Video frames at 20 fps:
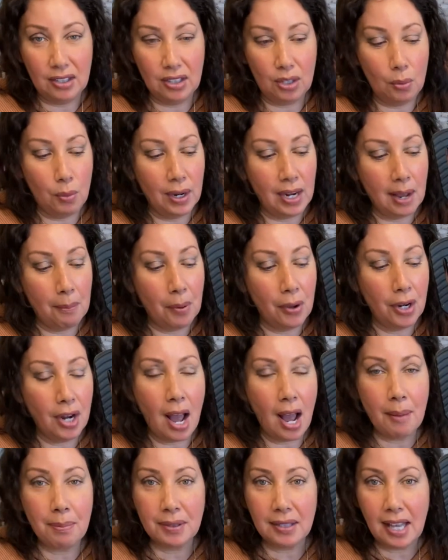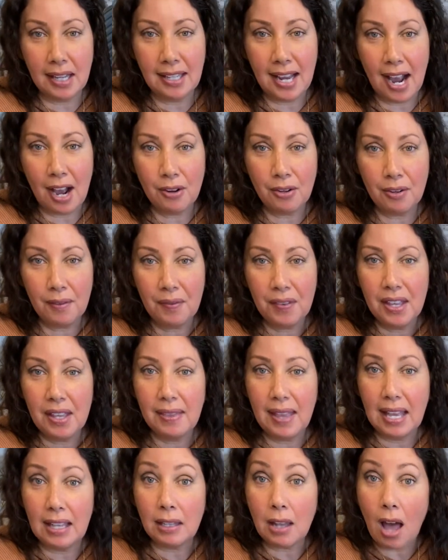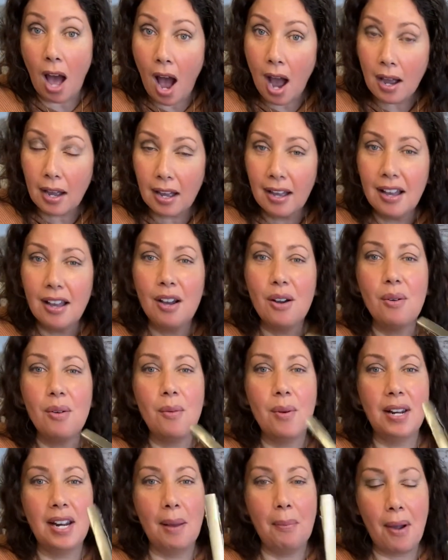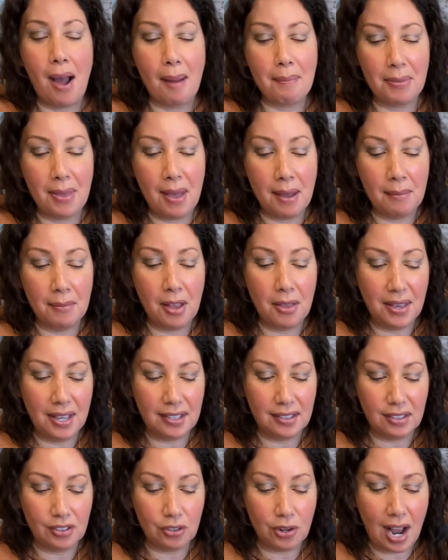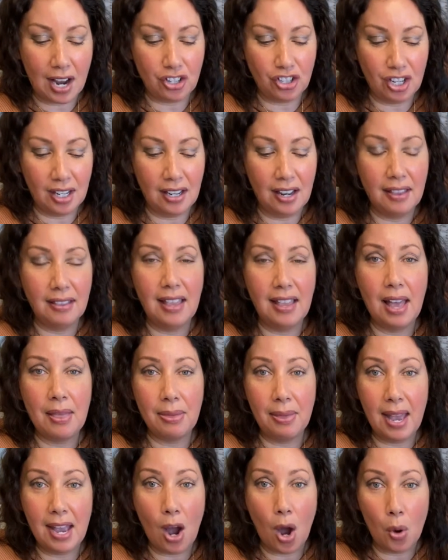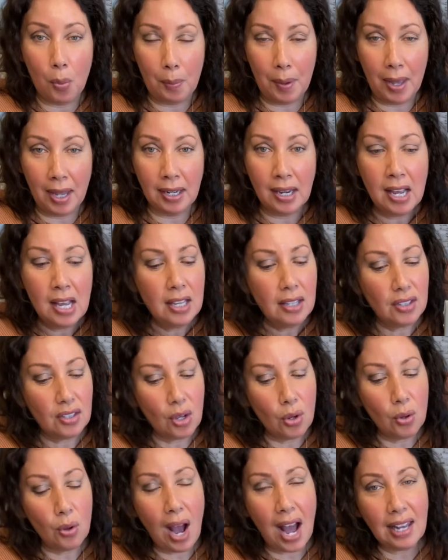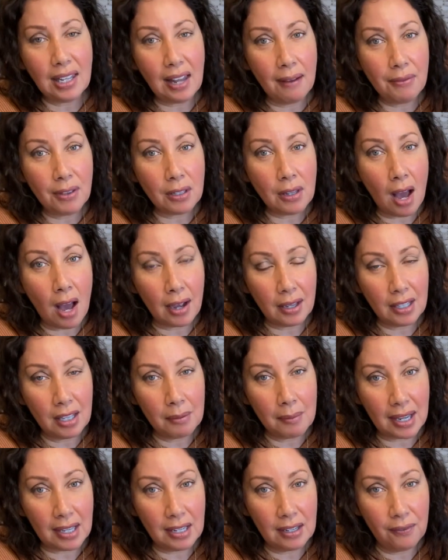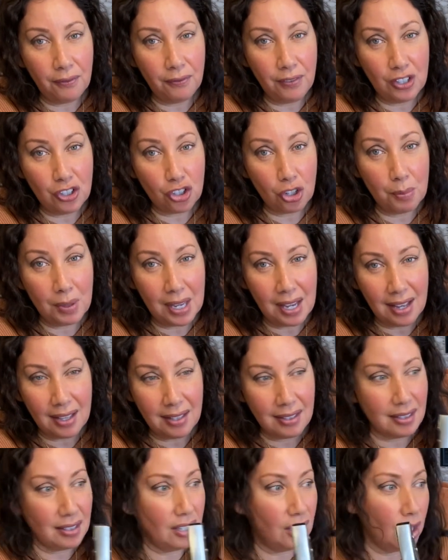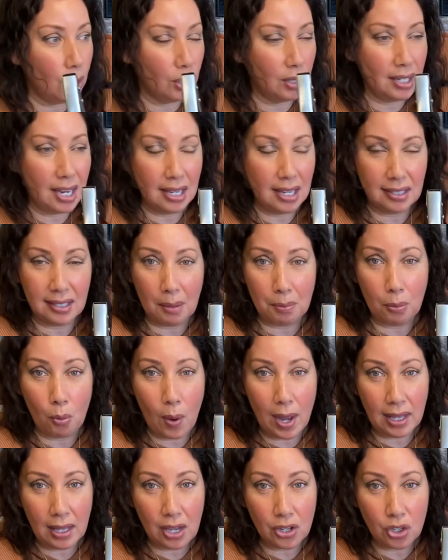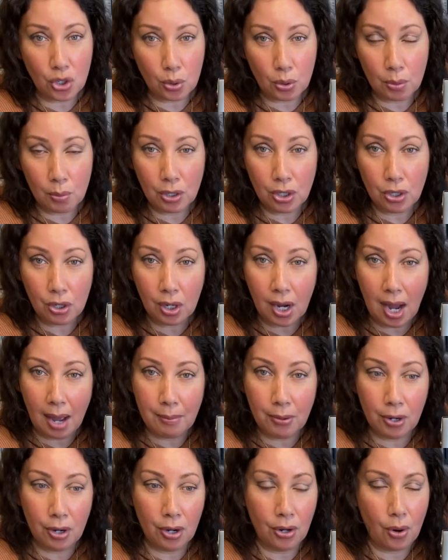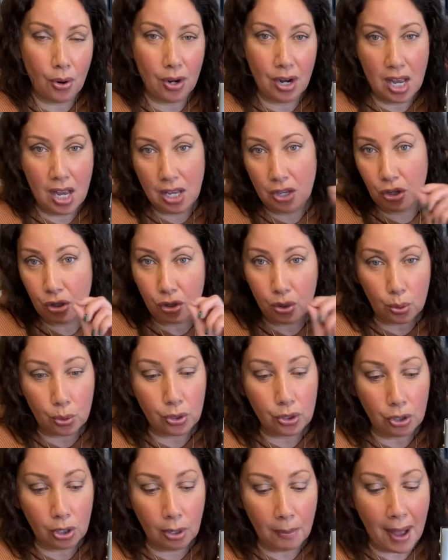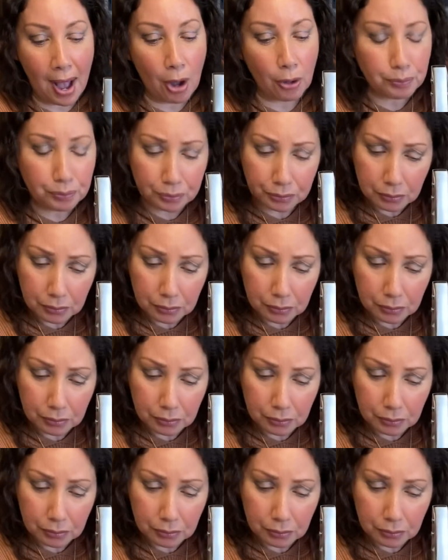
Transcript: So when I put it upside down, they lock. When I pop them this direction, then they open. So I love the locking feature because, you know, it takes up way less room in your cupboard or in your tool turnabout.